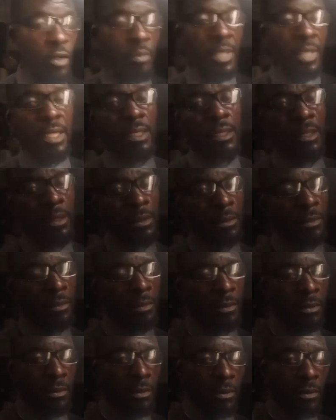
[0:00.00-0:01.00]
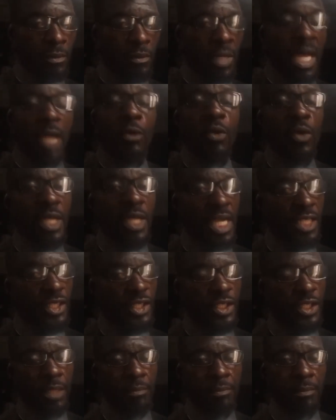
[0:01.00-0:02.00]
you, blessed don't, man.
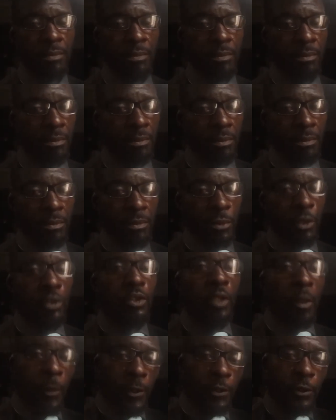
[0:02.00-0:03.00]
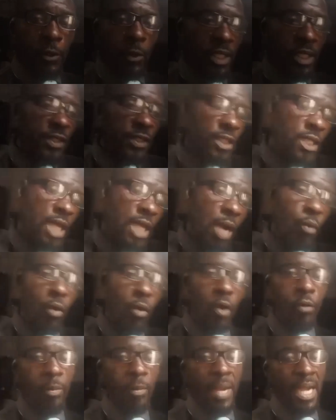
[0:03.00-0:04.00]
Now no get shame. You're supposed to
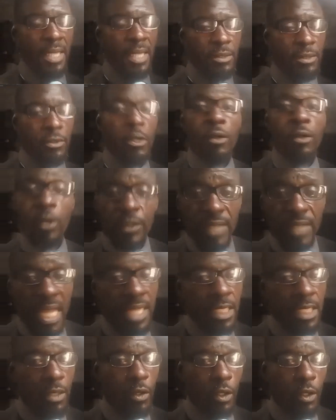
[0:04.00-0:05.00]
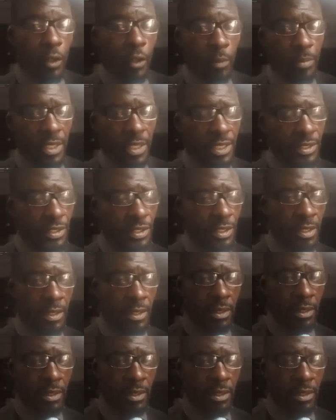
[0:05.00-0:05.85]
listen and walk by. You know no sir they come your